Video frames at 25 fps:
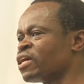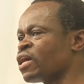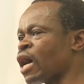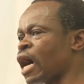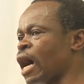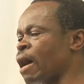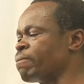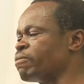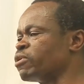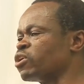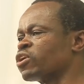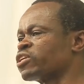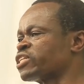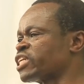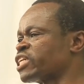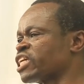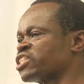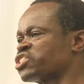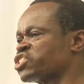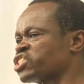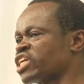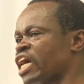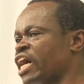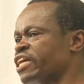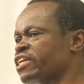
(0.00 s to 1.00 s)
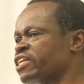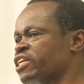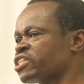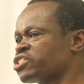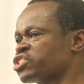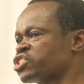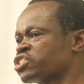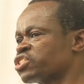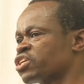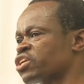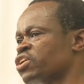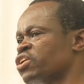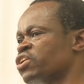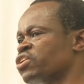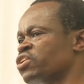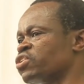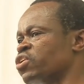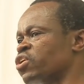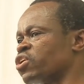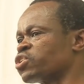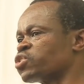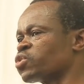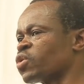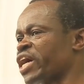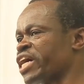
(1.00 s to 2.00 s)
I'm not a sadist,
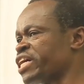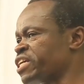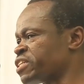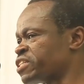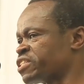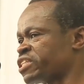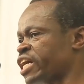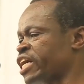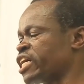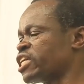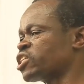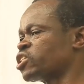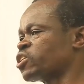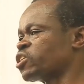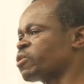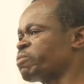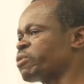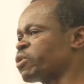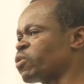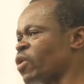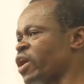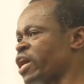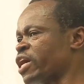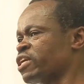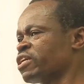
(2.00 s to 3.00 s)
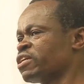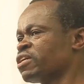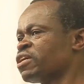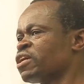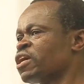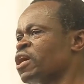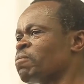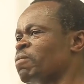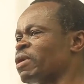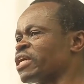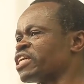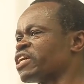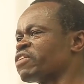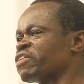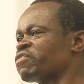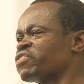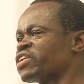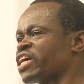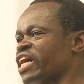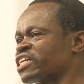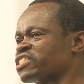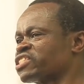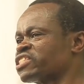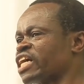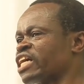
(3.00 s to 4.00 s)
nor do I intend to be one, but if
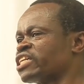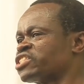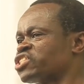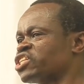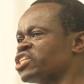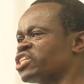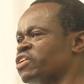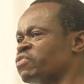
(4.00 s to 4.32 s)
there are such